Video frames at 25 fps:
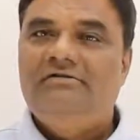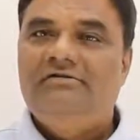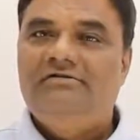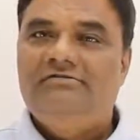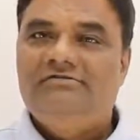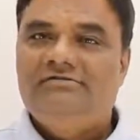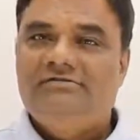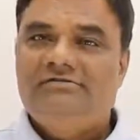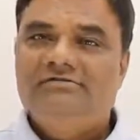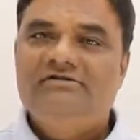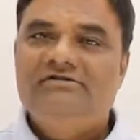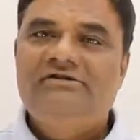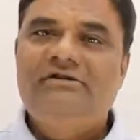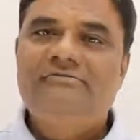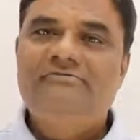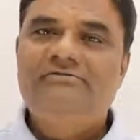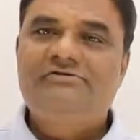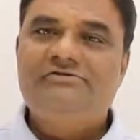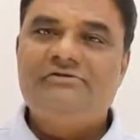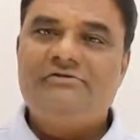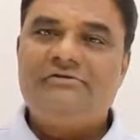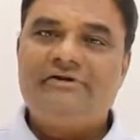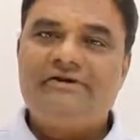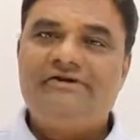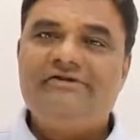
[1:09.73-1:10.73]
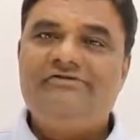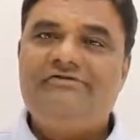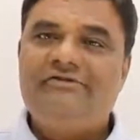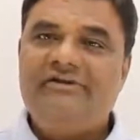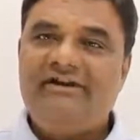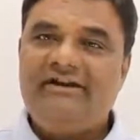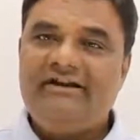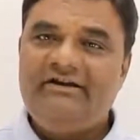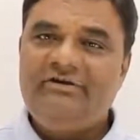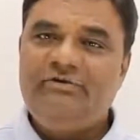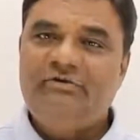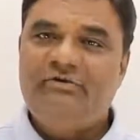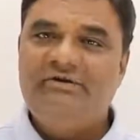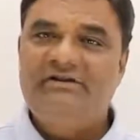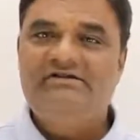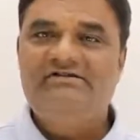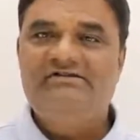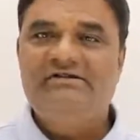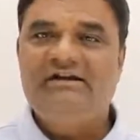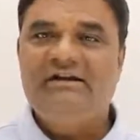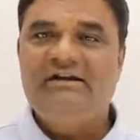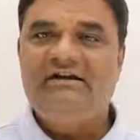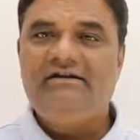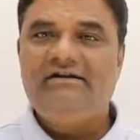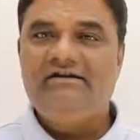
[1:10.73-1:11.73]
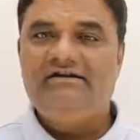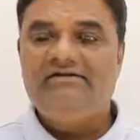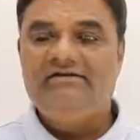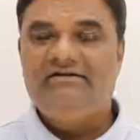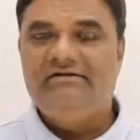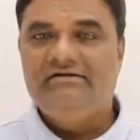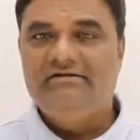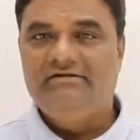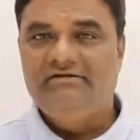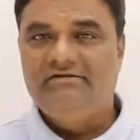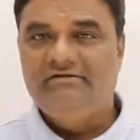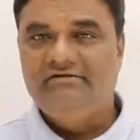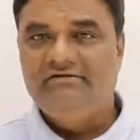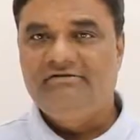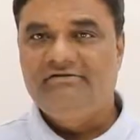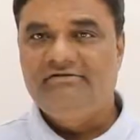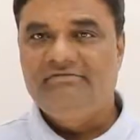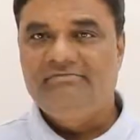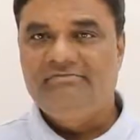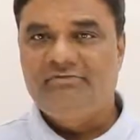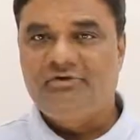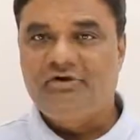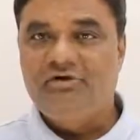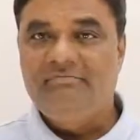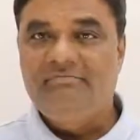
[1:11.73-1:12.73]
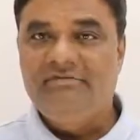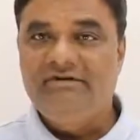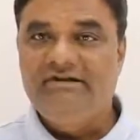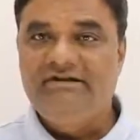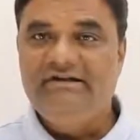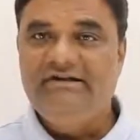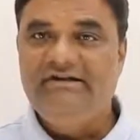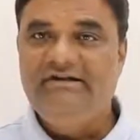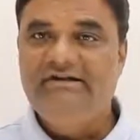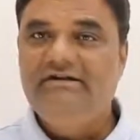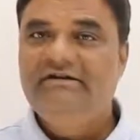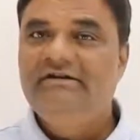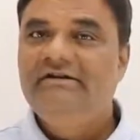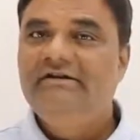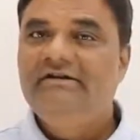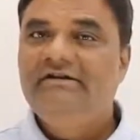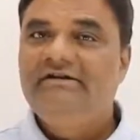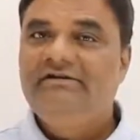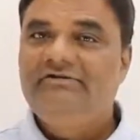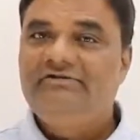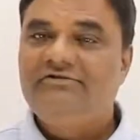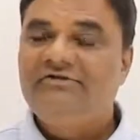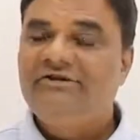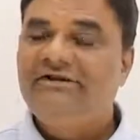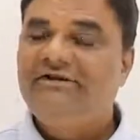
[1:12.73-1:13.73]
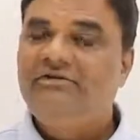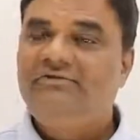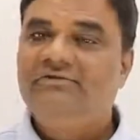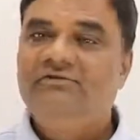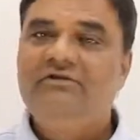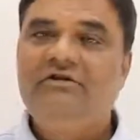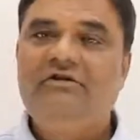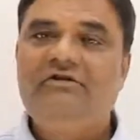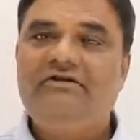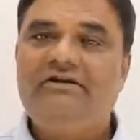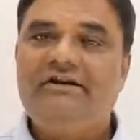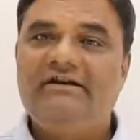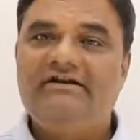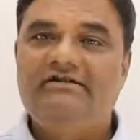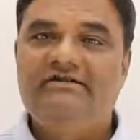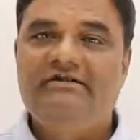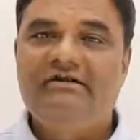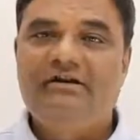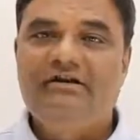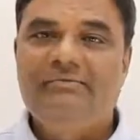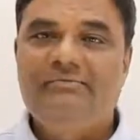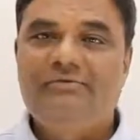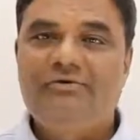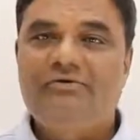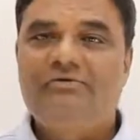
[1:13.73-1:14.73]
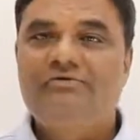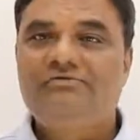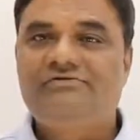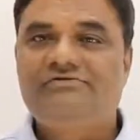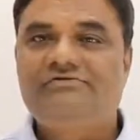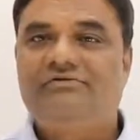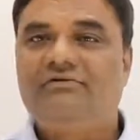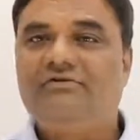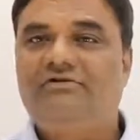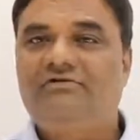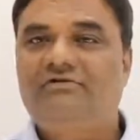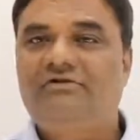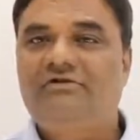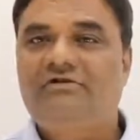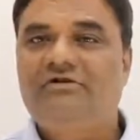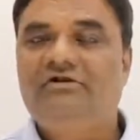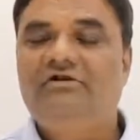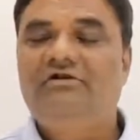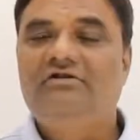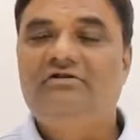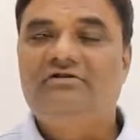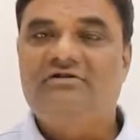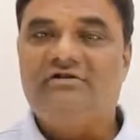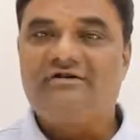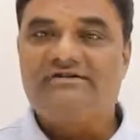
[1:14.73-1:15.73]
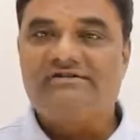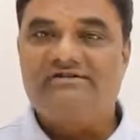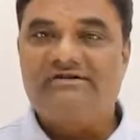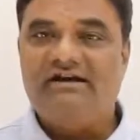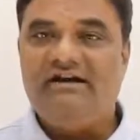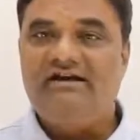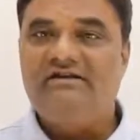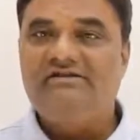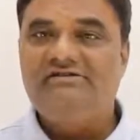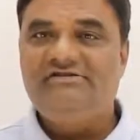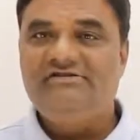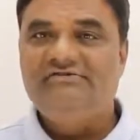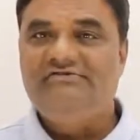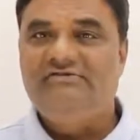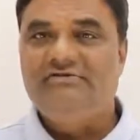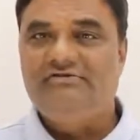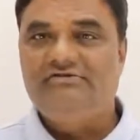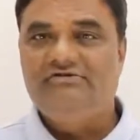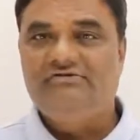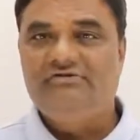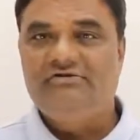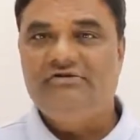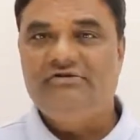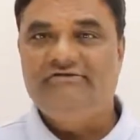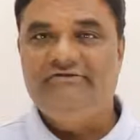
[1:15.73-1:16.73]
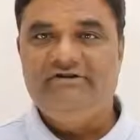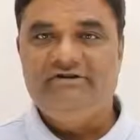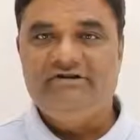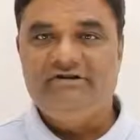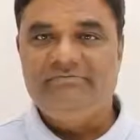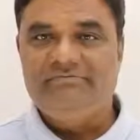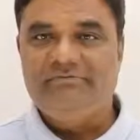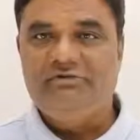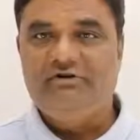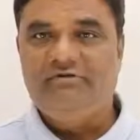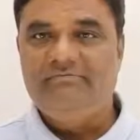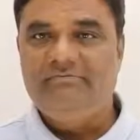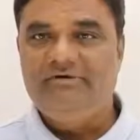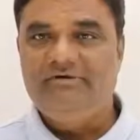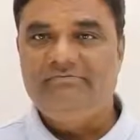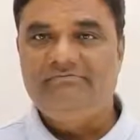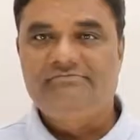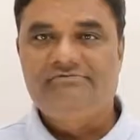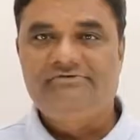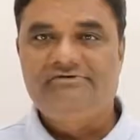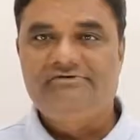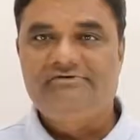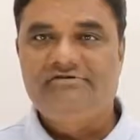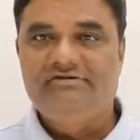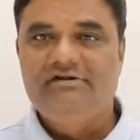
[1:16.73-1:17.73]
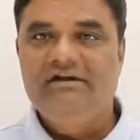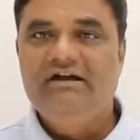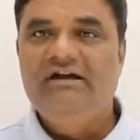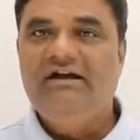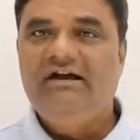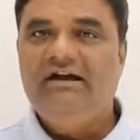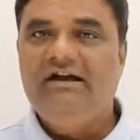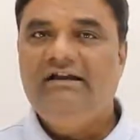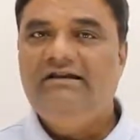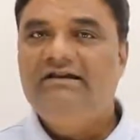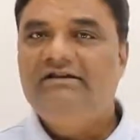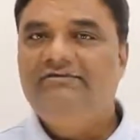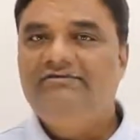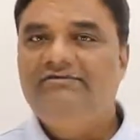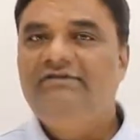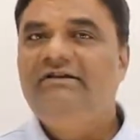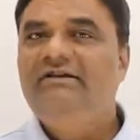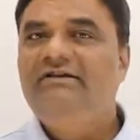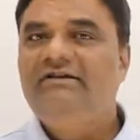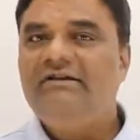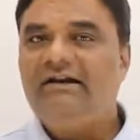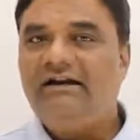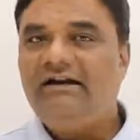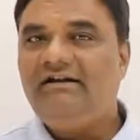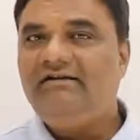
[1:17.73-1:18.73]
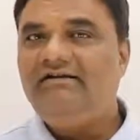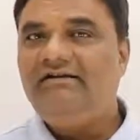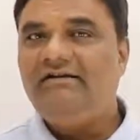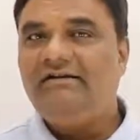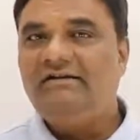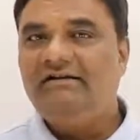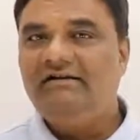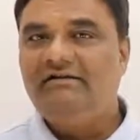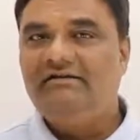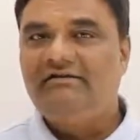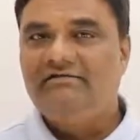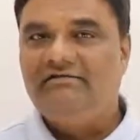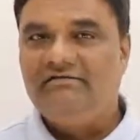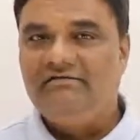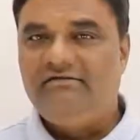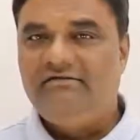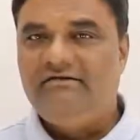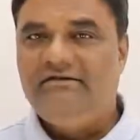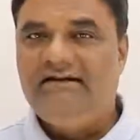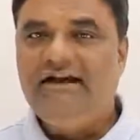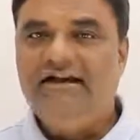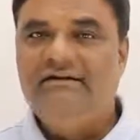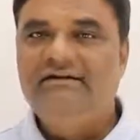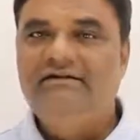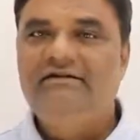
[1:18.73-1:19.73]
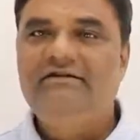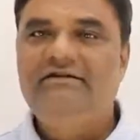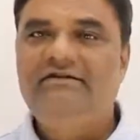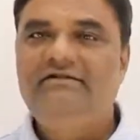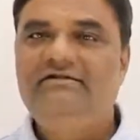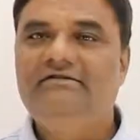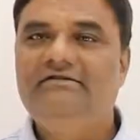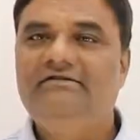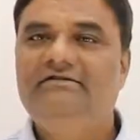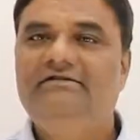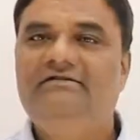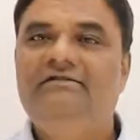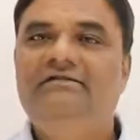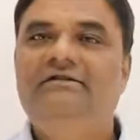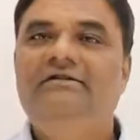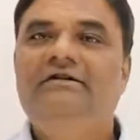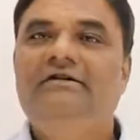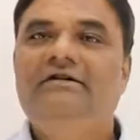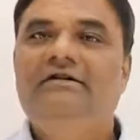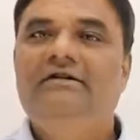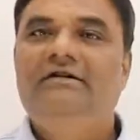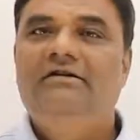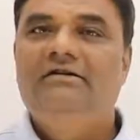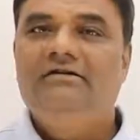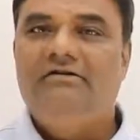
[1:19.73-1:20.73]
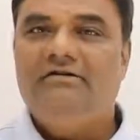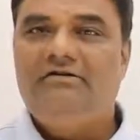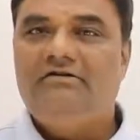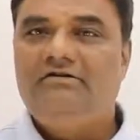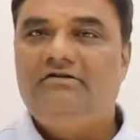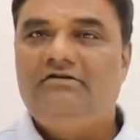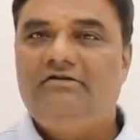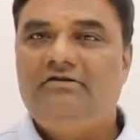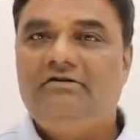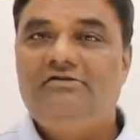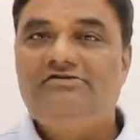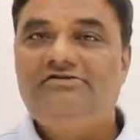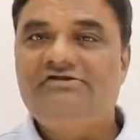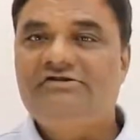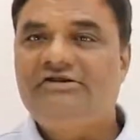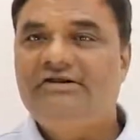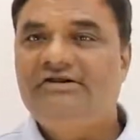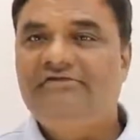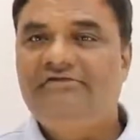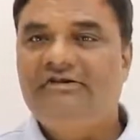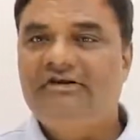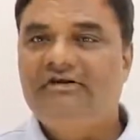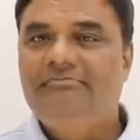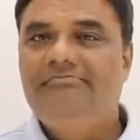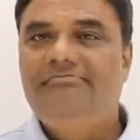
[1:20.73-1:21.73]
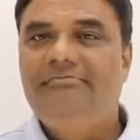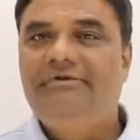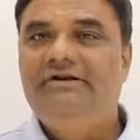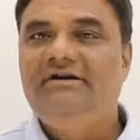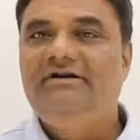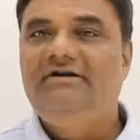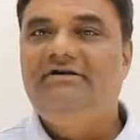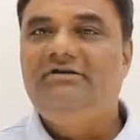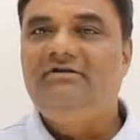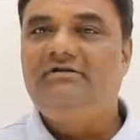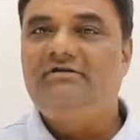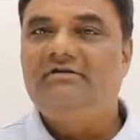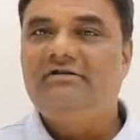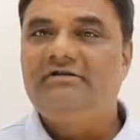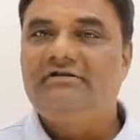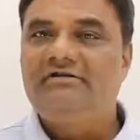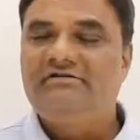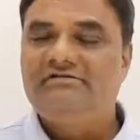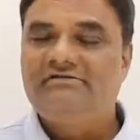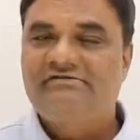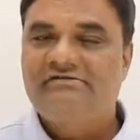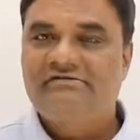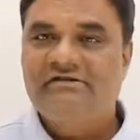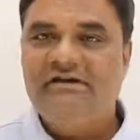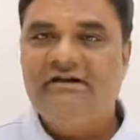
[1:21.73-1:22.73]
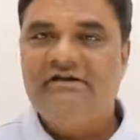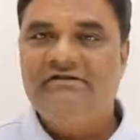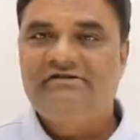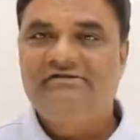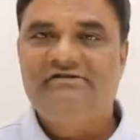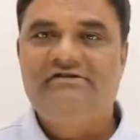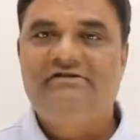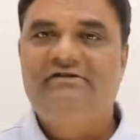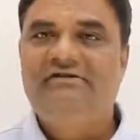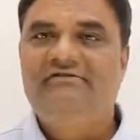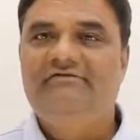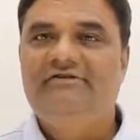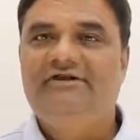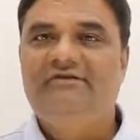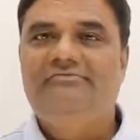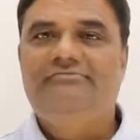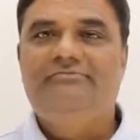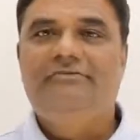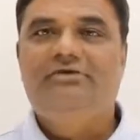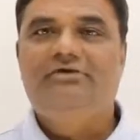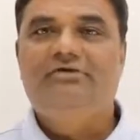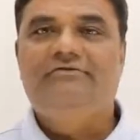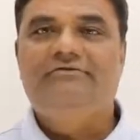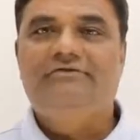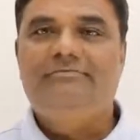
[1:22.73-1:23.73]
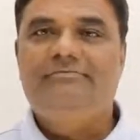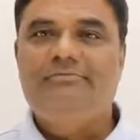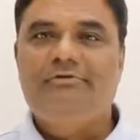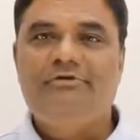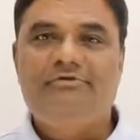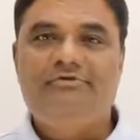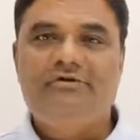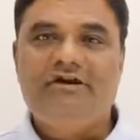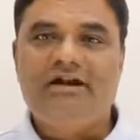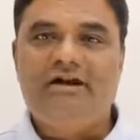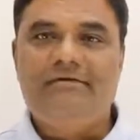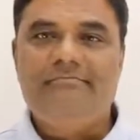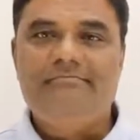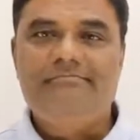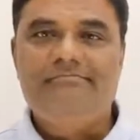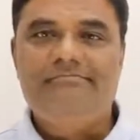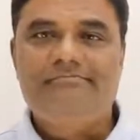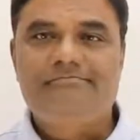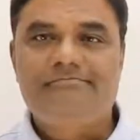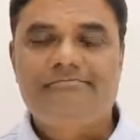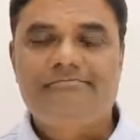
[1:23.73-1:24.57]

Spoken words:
So some students fail to understand it properly, so they could not get the approach for or the strategy for solving the problems. And they feel that they are lacking in the logic development or strategic development of a program.